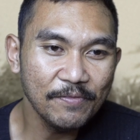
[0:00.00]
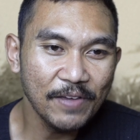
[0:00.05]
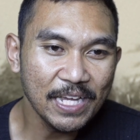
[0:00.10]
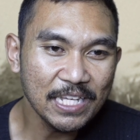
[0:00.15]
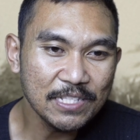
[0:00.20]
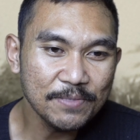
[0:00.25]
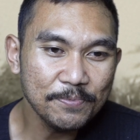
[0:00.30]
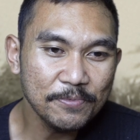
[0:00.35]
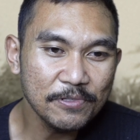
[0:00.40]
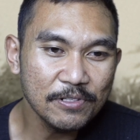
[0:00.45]

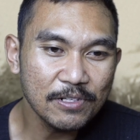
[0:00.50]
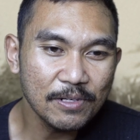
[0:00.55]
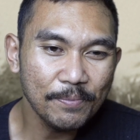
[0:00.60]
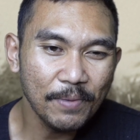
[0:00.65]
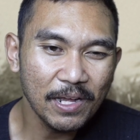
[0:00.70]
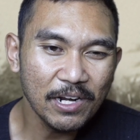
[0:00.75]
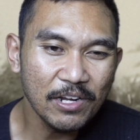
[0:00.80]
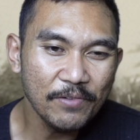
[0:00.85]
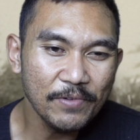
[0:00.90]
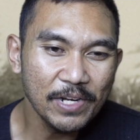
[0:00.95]
Facebook,
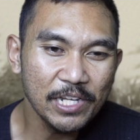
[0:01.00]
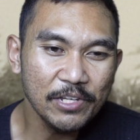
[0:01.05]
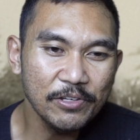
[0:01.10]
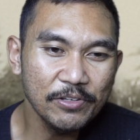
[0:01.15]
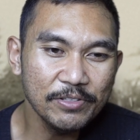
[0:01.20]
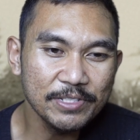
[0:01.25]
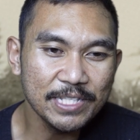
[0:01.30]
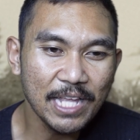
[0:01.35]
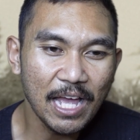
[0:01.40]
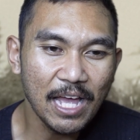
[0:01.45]
but I don't really
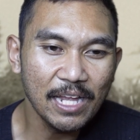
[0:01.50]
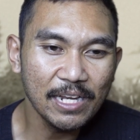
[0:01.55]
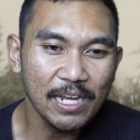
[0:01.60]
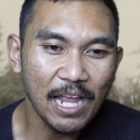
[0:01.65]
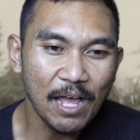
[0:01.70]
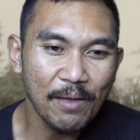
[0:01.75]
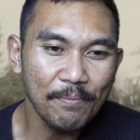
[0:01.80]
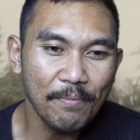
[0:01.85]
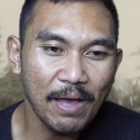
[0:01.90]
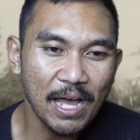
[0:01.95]
use that
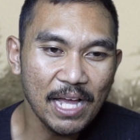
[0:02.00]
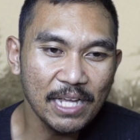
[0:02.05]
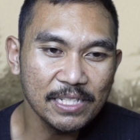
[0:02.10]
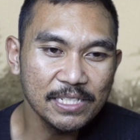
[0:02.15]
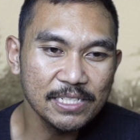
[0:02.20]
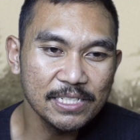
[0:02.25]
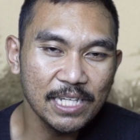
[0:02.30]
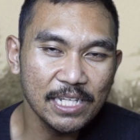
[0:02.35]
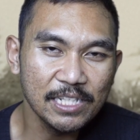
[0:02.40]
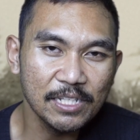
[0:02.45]

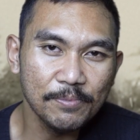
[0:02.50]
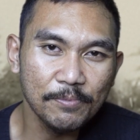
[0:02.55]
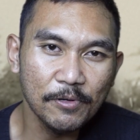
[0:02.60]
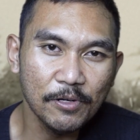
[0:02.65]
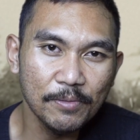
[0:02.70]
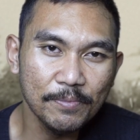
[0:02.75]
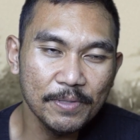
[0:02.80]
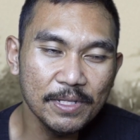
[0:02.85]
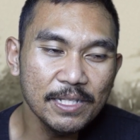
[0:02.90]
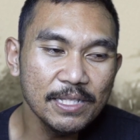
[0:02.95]
much at the
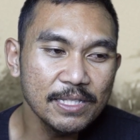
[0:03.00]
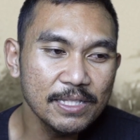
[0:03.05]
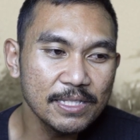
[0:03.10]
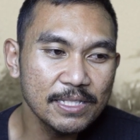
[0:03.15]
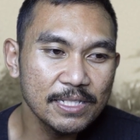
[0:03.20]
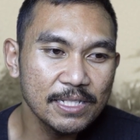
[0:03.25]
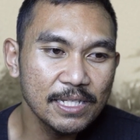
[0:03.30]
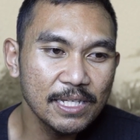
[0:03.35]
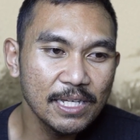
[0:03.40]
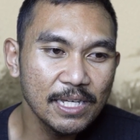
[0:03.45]

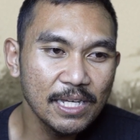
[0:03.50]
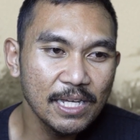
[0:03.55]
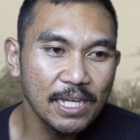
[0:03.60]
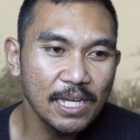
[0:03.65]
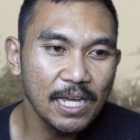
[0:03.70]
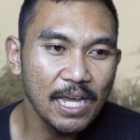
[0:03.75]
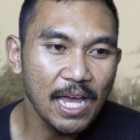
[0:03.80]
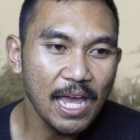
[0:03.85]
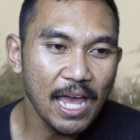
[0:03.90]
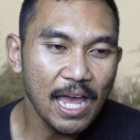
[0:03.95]
moment.
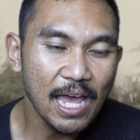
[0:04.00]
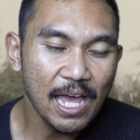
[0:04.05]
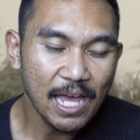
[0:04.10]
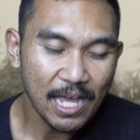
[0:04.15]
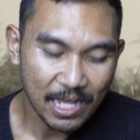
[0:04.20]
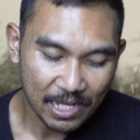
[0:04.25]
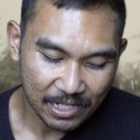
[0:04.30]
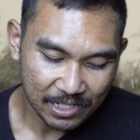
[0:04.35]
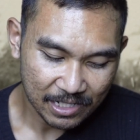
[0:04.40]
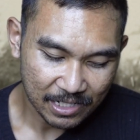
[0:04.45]

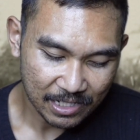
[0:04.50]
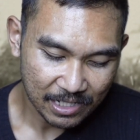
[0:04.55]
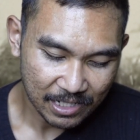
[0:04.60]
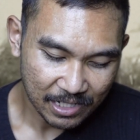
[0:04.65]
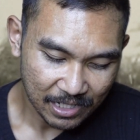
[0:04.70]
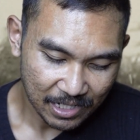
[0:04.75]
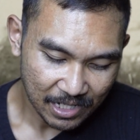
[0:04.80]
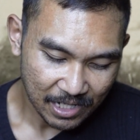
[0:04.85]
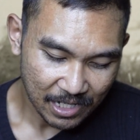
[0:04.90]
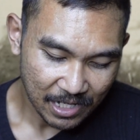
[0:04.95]
And
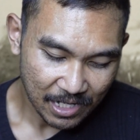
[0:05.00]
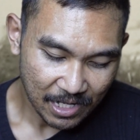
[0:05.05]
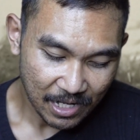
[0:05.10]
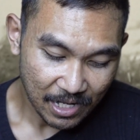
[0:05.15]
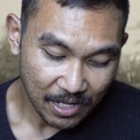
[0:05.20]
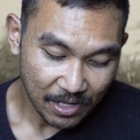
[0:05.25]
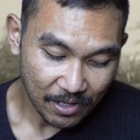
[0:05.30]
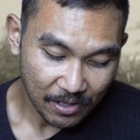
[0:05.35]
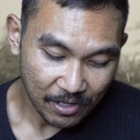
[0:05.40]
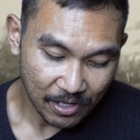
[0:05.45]

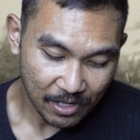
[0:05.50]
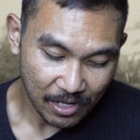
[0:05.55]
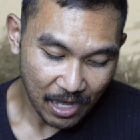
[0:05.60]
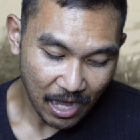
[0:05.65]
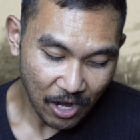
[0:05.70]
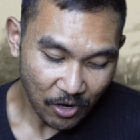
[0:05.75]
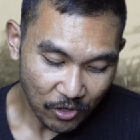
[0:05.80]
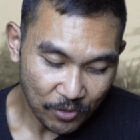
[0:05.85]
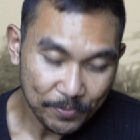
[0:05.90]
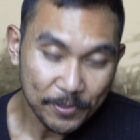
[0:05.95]

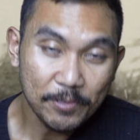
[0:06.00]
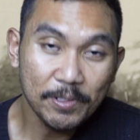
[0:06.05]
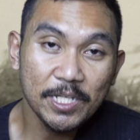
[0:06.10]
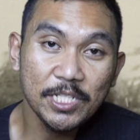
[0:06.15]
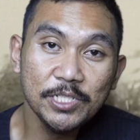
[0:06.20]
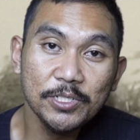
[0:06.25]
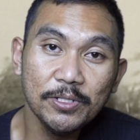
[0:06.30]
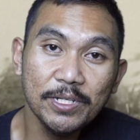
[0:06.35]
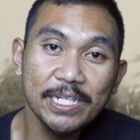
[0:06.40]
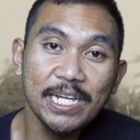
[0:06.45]
I hope you
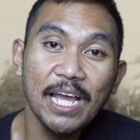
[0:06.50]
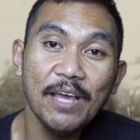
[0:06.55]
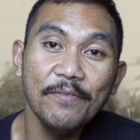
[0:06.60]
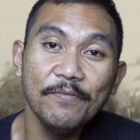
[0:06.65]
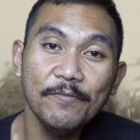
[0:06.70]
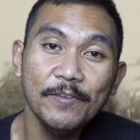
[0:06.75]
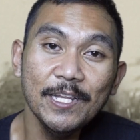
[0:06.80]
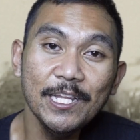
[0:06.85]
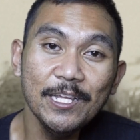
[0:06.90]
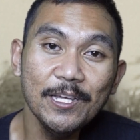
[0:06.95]
enjoyed
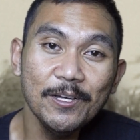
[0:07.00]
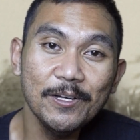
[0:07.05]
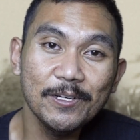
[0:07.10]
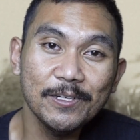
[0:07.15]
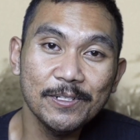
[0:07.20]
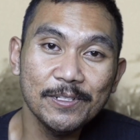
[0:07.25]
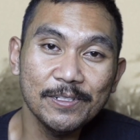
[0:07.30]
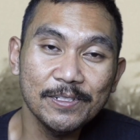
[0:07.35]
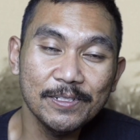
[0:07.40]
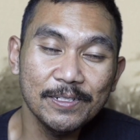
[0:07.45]
that
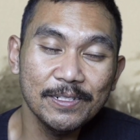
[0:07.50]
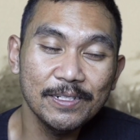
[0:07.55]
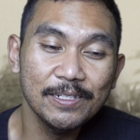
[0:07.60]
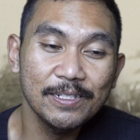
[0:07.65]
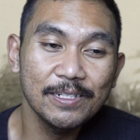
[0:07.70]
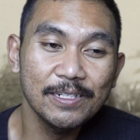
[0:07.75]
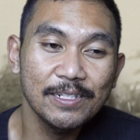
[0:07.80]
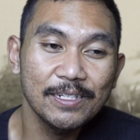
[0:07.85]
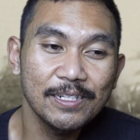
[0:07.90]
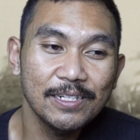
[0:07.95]
video.
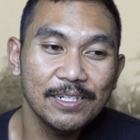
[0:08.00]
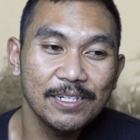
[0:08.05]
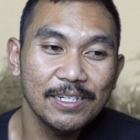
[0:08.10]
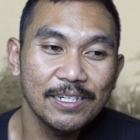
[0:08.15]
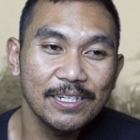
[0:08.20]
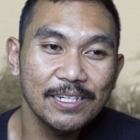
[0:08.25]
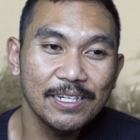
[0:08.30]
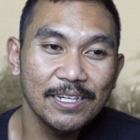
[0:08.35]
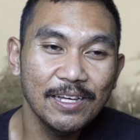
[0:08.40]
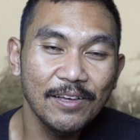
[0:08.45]

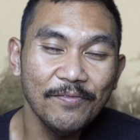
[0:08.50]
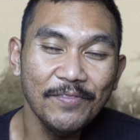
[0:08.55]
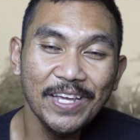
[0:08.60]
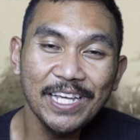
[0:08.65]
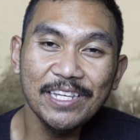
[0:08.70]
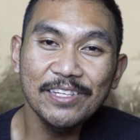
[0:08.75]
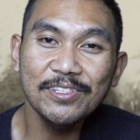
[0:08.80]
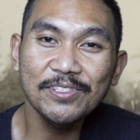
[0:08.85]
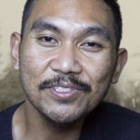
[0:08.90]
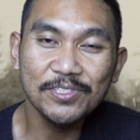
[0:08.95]

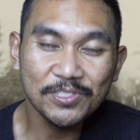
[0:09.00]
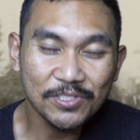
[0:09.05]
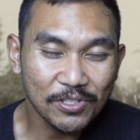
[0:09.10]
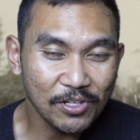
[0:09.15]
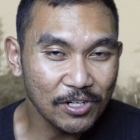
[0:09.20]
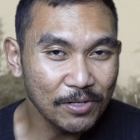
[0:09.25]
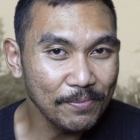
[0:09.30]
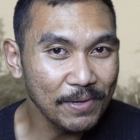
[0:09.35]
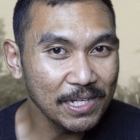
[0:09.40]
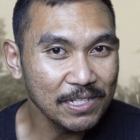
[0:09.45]
Thank you
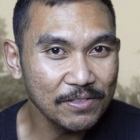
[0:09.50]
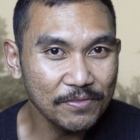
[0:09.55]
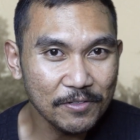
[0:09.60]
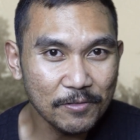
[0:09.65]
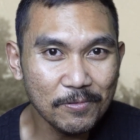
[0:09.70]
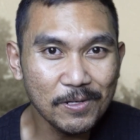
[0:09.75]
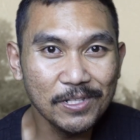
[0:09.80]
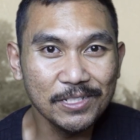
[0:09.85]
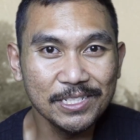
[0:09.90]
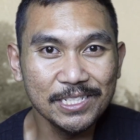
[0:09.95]
so much for
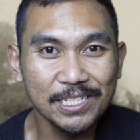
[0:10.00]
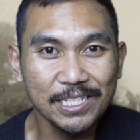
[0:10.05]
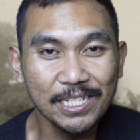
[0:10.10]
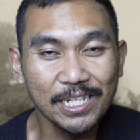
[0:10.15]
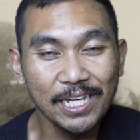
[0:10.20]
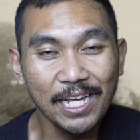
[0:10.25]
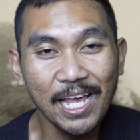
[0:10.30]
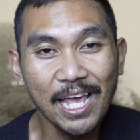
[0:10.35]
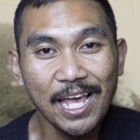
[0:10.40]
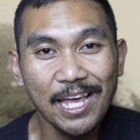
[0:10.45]

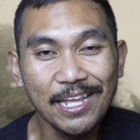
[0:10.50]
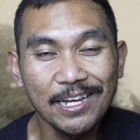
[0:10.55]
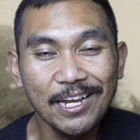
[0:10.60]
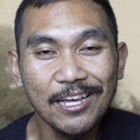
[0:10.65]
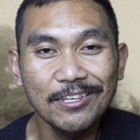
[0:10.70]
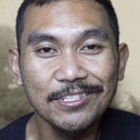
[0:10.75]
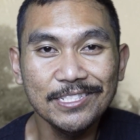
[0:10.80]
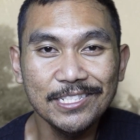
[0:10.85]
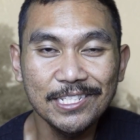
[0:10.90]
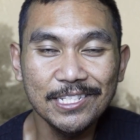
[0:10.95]
watching, and
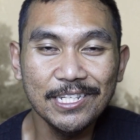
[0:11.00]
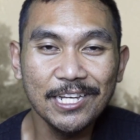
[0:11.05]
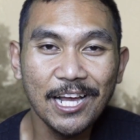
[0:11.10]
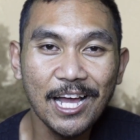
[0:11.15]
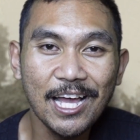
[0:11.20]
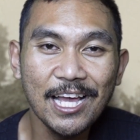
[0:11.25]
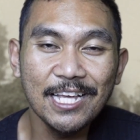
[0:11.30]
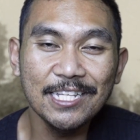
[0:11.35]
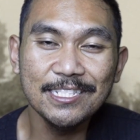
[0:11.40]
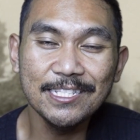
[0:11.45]
I'll see you
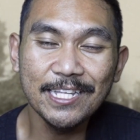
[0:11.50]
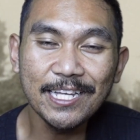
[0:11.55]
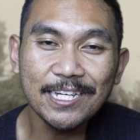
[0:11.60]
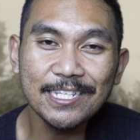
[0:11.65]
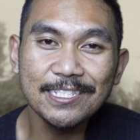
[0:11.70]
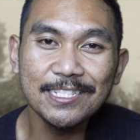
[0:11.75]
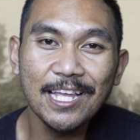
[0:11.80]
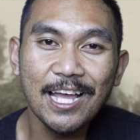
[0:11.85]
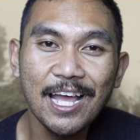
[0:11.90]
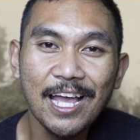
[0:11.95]
guys
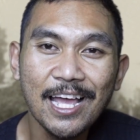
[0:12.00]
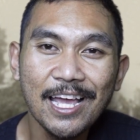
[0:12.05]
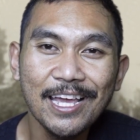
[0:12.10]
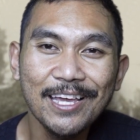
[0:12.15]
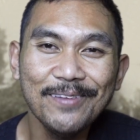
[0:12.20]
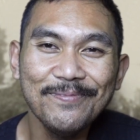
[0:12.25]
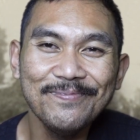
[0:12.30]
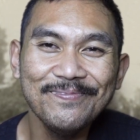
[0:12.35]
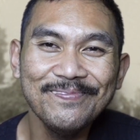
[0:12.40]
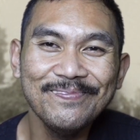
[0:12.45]
next
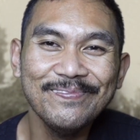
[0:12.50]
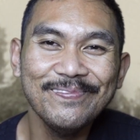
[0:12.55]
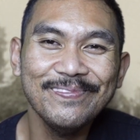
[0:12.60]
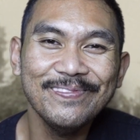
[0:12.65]
time.